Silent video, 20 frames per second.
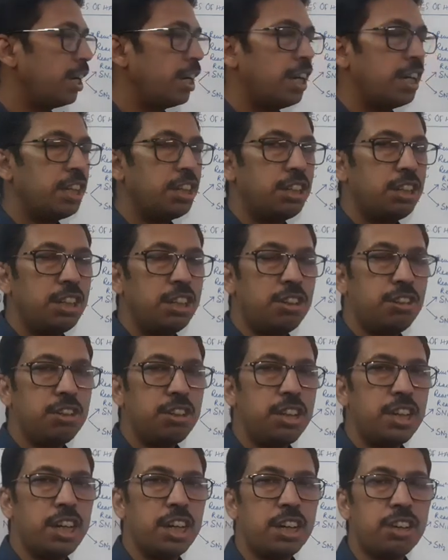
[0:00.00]
and this
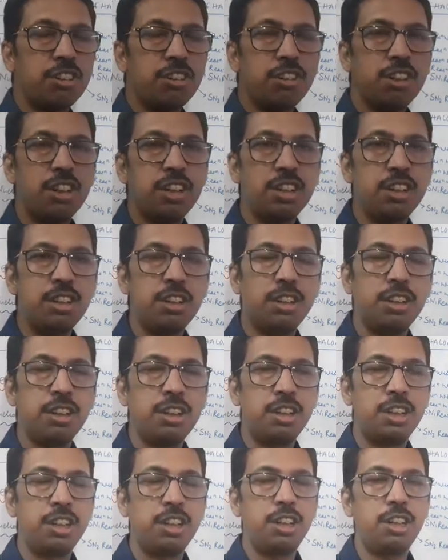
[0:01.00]
reaction
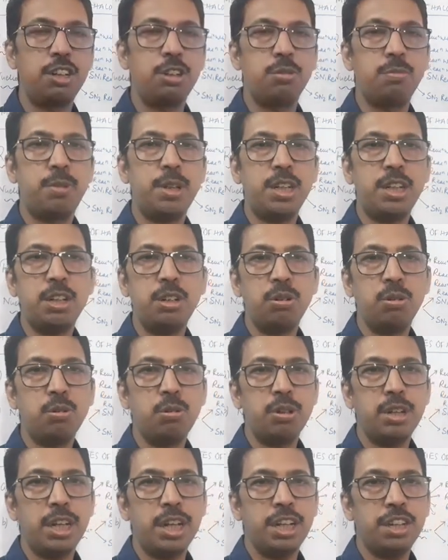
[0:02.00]
is better
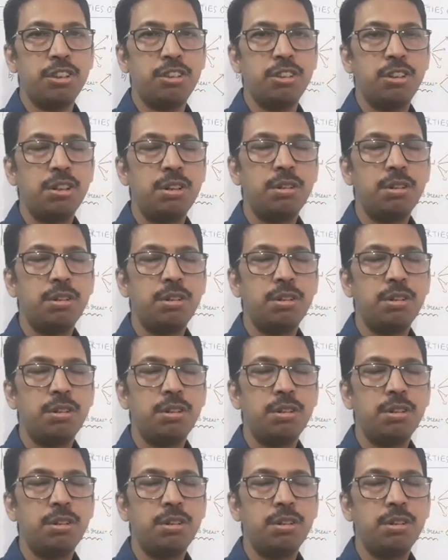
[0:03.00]
known as